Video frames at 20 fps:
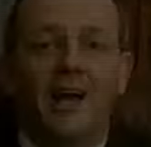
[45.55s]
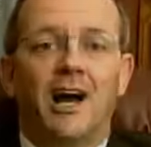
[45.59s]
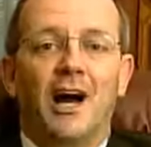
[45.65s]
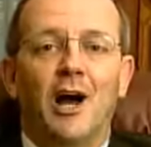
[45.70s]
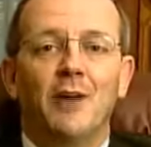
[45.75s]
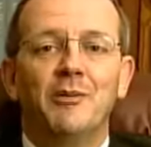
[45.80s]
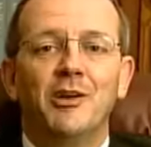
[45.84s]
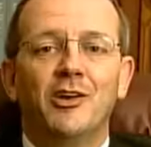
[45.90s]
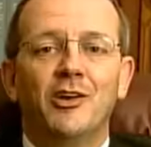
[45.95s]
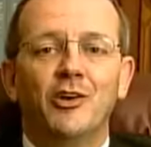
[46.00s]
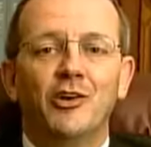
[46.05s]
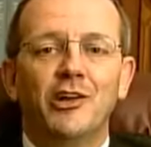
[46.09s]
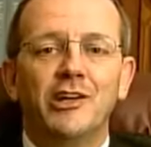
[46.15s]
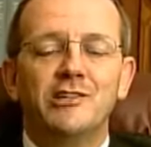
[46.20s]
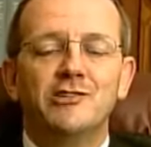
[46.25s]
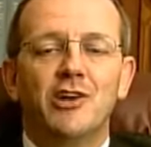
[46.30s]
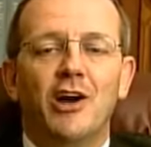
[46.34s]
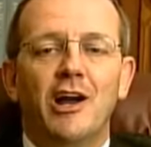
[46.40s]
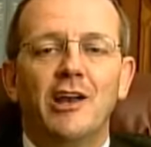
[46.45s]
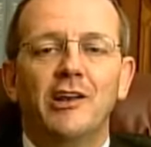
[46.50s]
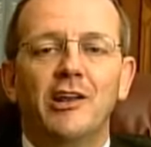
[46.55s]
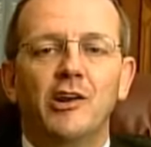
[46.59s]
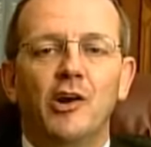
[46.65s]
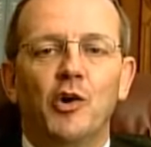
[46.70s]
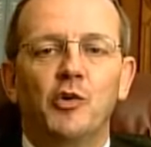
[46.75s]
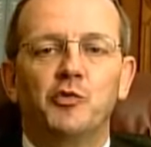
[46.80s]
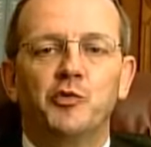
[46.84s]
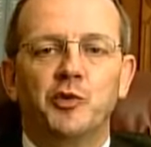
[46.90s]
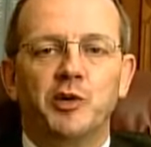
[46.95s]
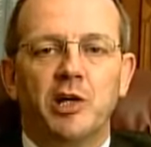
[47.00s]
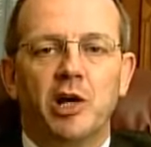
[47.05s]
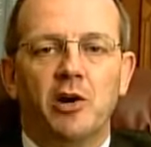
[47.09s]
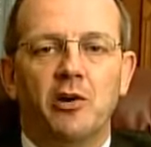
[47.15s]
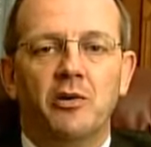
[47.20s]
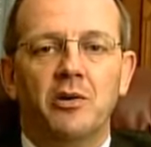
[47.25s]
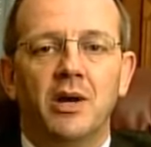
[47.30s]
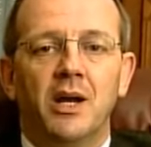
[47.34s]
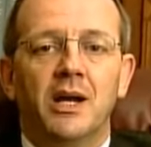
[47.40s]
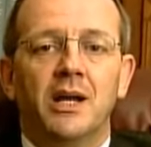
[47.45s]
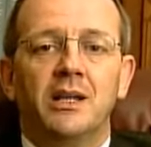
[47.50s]
I'm Attorney John
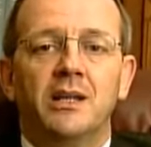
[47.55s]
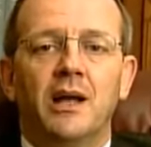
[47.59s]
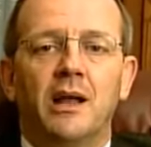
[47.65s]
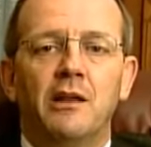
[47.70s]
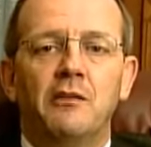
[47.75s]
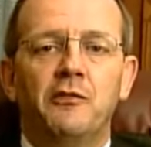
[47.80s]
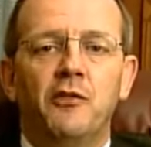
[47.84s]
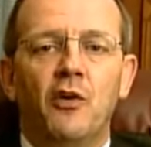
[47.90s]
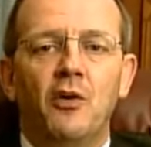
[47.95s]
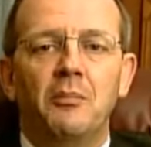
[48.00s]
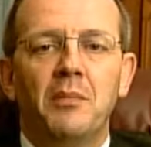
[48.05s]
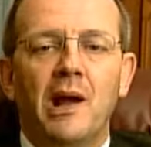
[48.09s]
D'Onofrio. Telephone